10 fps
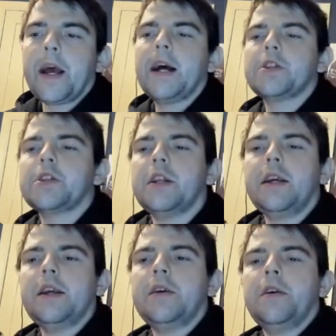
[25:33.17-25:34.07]

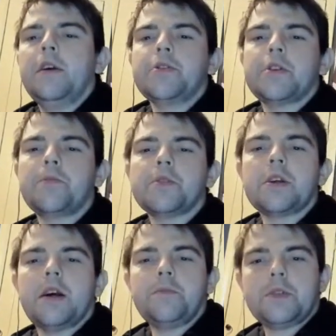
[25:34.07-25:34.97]
Actually,
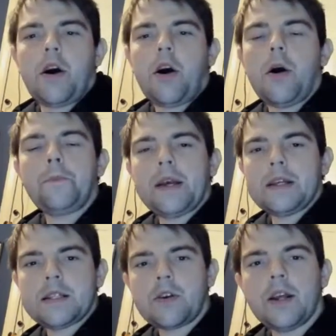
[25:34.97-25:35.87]
sometimes our
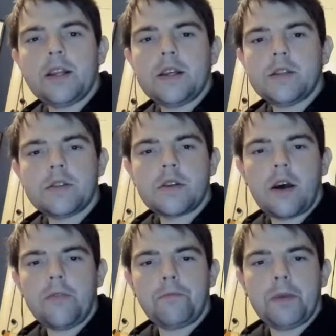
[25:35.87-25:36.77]
best signings
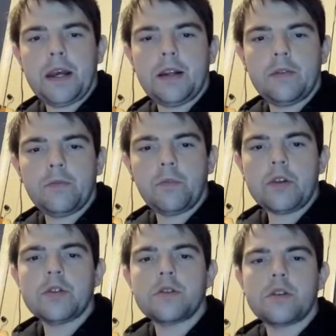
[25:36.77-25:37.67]
have been
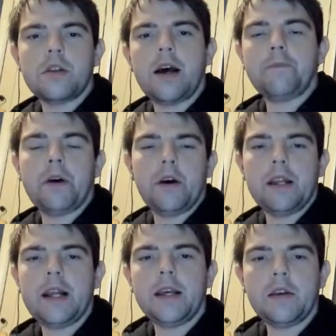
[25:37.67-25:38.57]
ones like
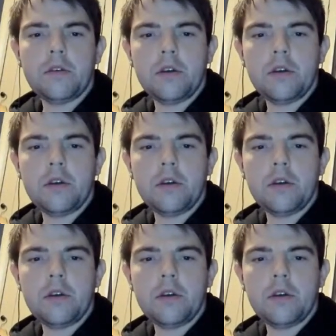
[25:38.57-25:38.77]
Martinelli,